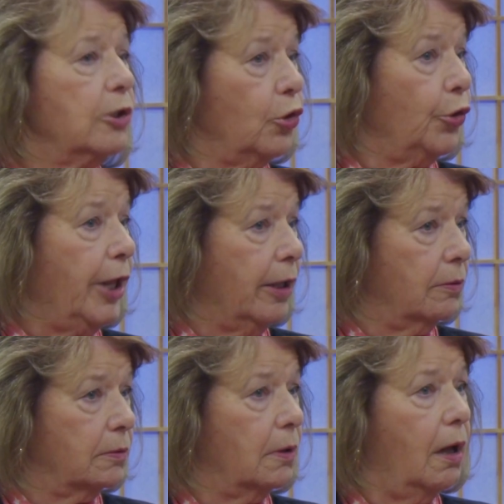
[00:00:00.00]
in learning
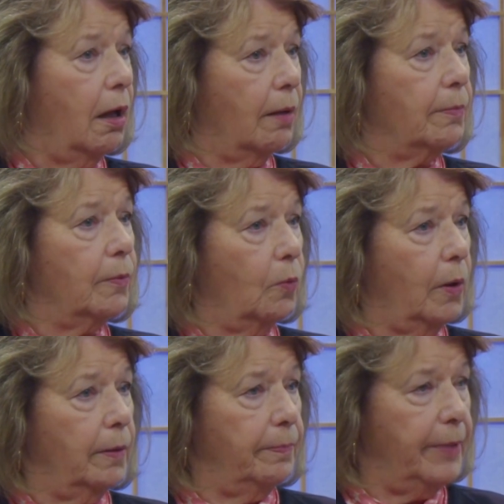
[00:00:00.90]

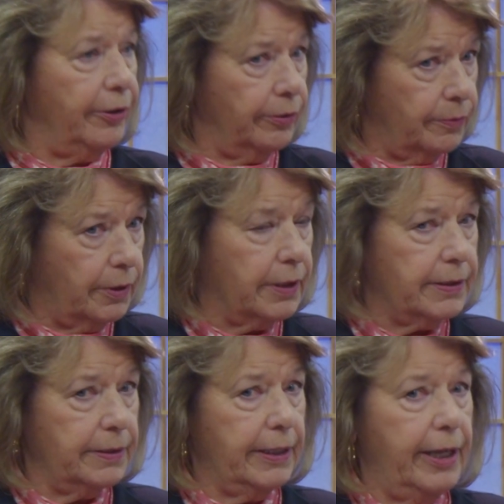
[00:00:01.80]
better
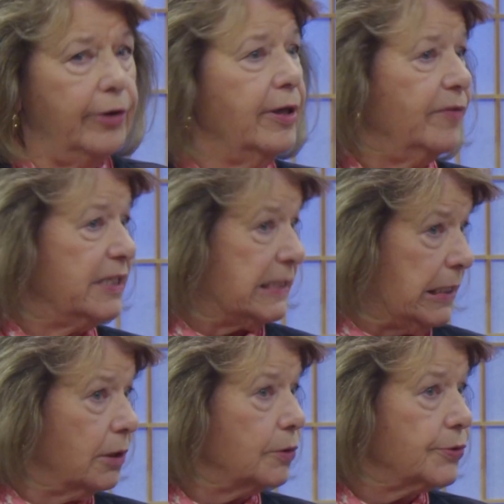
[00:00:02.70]
caregiving
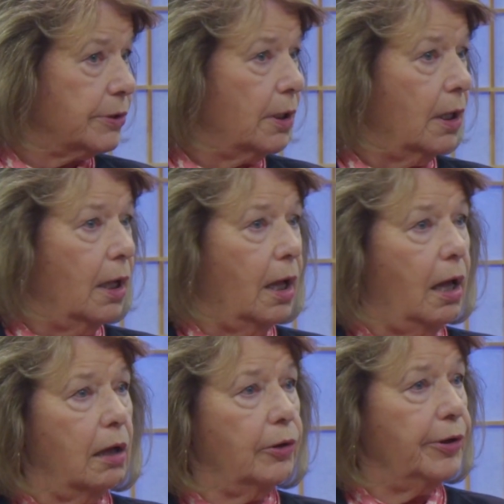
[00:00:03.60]
skills,
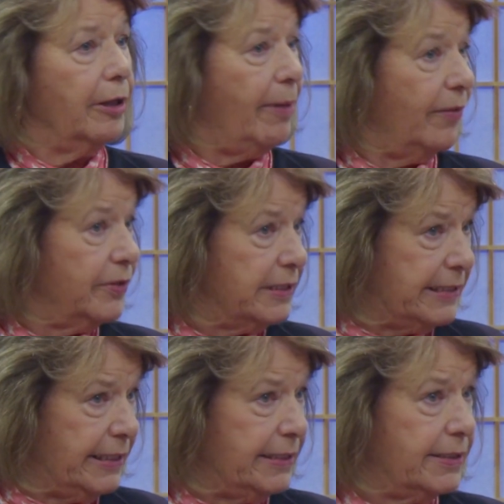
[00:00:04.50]
learning about the
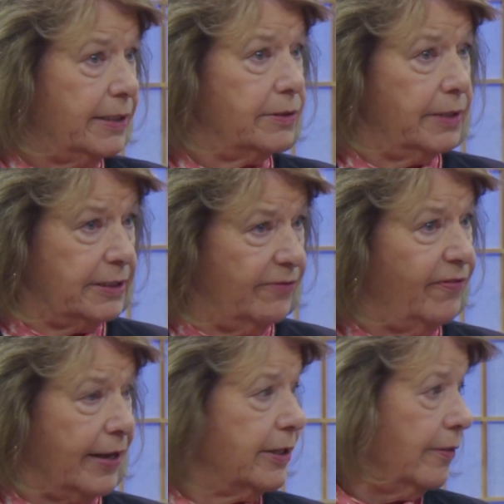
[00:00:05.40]
disease that is
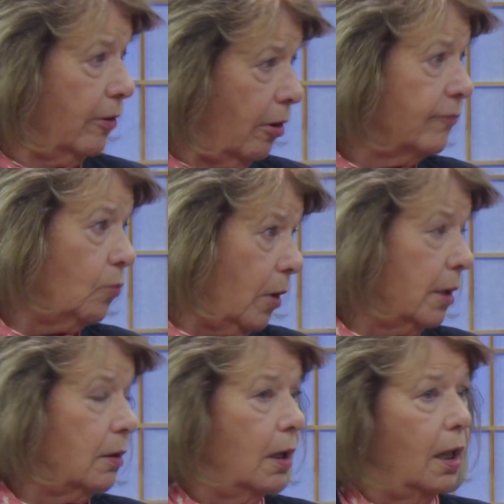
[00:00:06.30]
affecting their loved
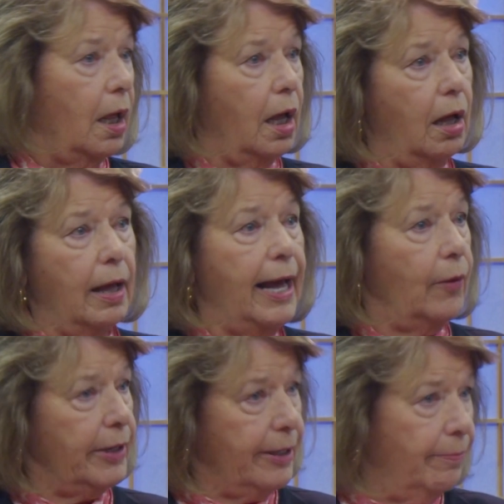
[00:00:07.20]
one,
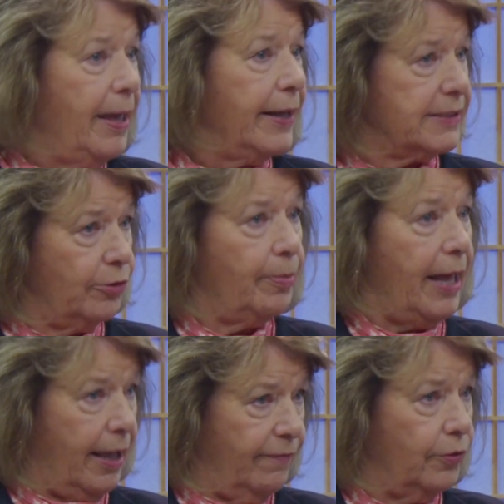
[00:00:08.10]
how it impacts their
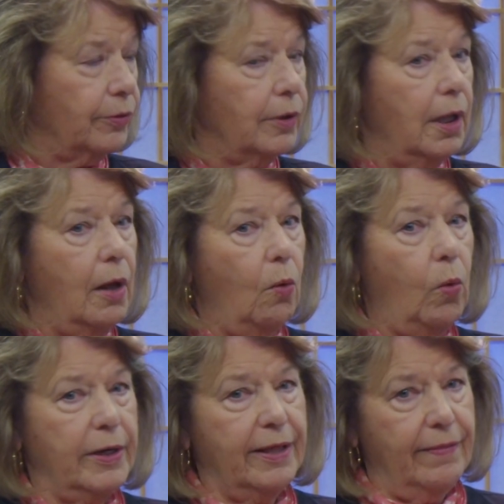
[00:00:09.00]
behavior.
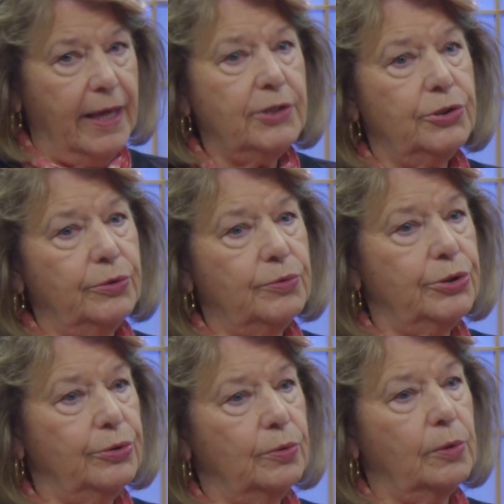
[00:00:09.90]
What can they do
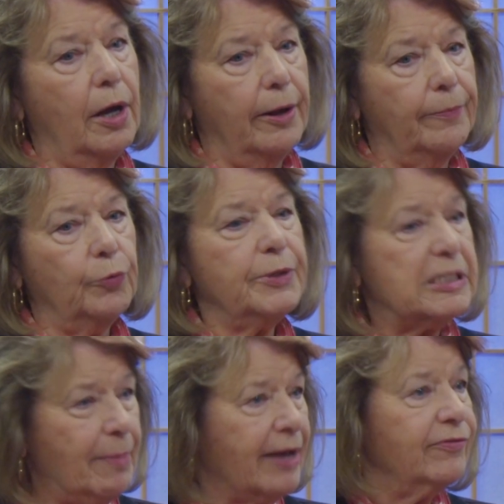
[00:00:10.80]
to
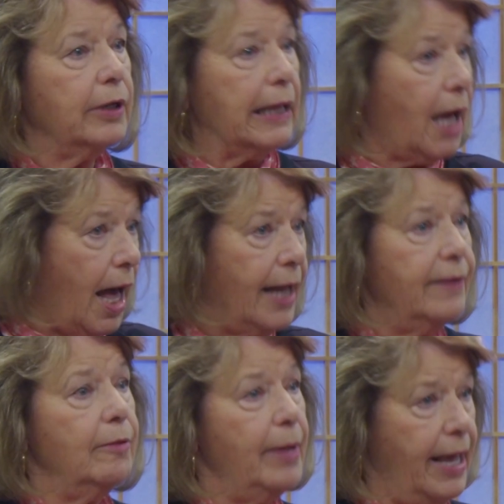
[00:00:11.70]
respectfully
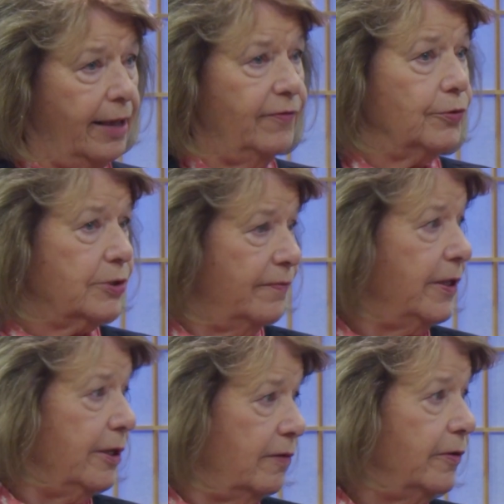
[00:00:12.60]
guide the behaviors of
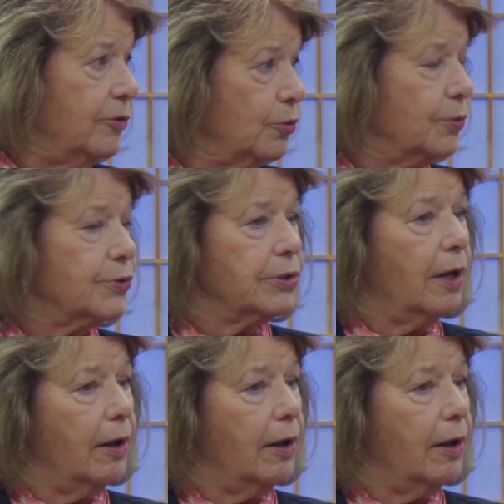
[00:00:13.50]
the individuals?